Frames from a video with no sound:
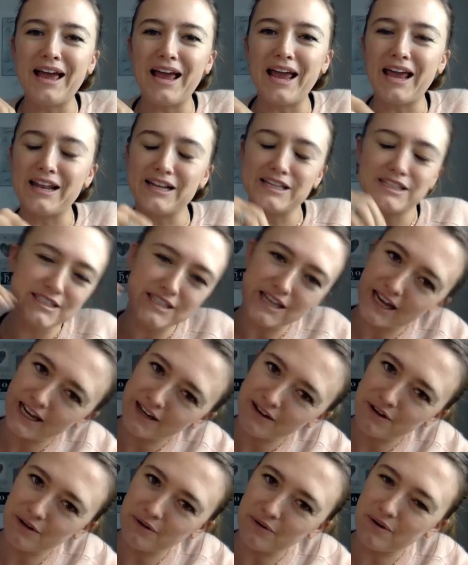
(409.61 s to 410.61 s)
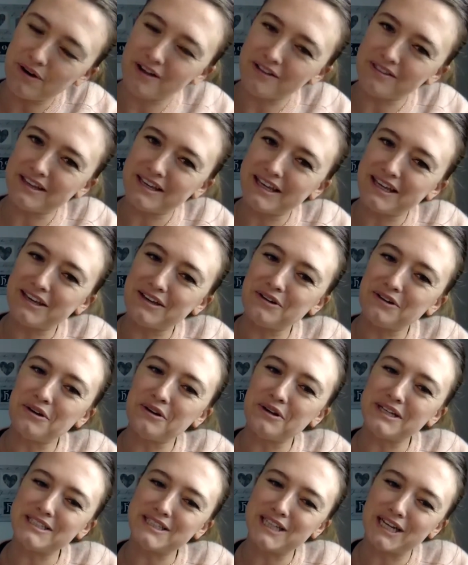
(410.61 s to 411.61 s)
And a side note on the
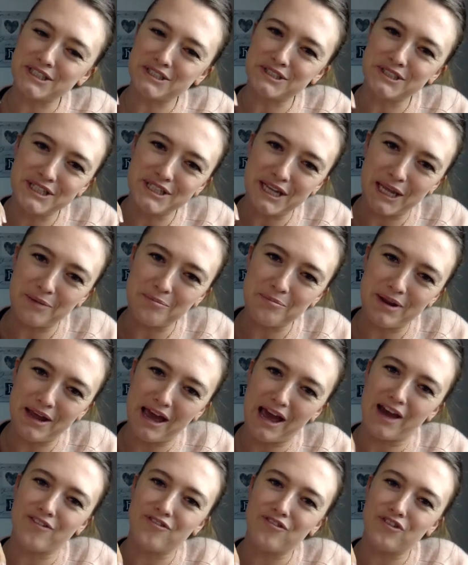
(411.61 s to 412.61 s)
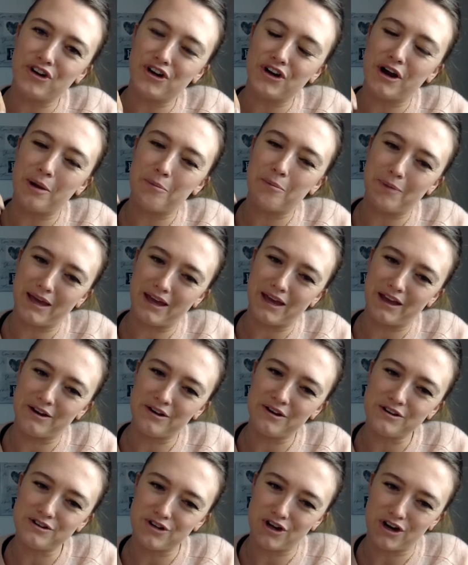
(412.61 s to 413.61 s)
Kegel, it's actually named after a
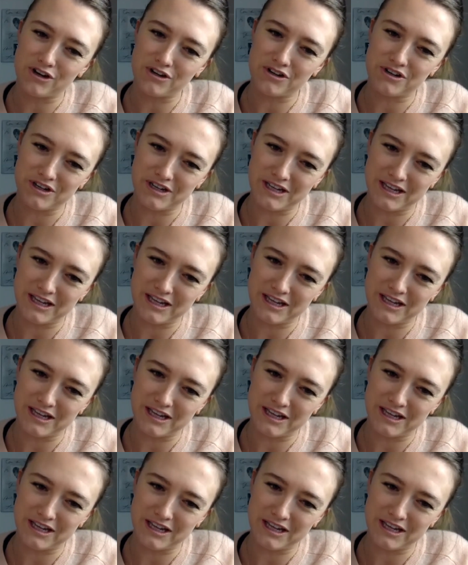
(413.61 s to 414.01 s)
man, Dr.